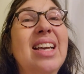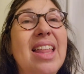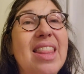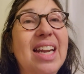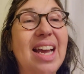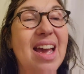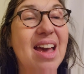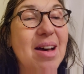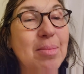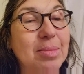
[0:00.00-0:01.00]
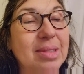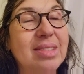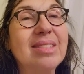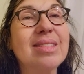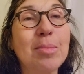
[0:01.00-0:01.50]
than I am
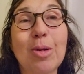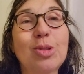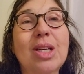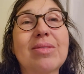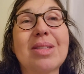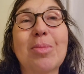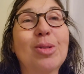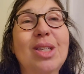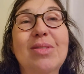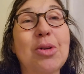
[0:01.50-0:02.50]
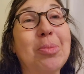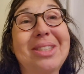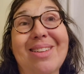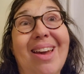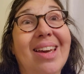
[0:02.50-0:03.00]
the motifs. The motifs are a
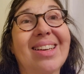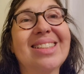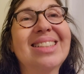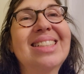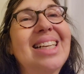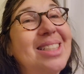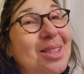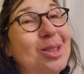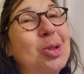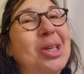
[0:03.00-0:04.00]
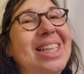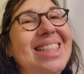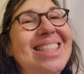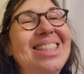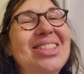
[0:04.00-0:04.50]
piece of cake. It's the joining
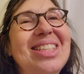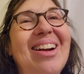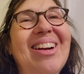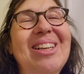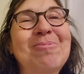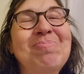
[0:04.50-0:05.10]
that's a little scary.